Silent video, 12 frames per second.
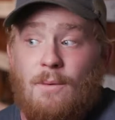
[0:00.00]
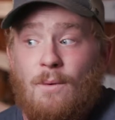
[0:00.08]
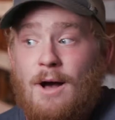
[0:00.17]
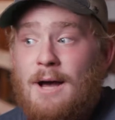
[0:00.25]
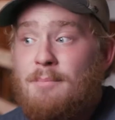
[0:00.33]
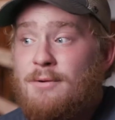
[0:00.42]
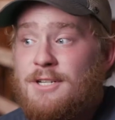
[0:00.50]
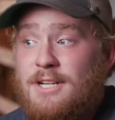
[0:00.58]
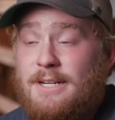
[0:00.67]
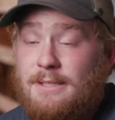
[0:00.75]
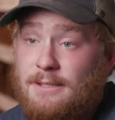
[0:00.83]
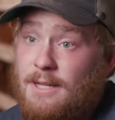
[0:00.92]
Well, I
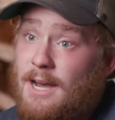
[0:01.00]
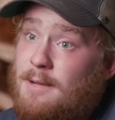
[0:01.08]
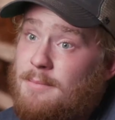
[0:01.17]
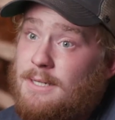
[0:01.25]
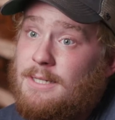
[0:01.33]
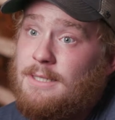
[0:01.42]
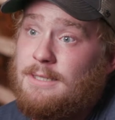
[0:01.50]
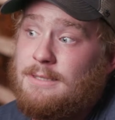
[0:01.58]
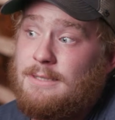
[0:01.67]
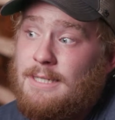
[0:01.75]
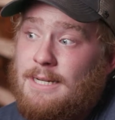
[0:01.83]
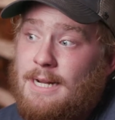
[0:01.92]
appreciate it a lot
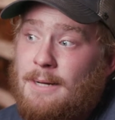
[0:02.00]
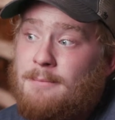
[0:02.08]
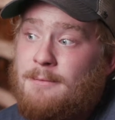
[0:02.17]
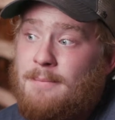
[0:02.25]
because it helped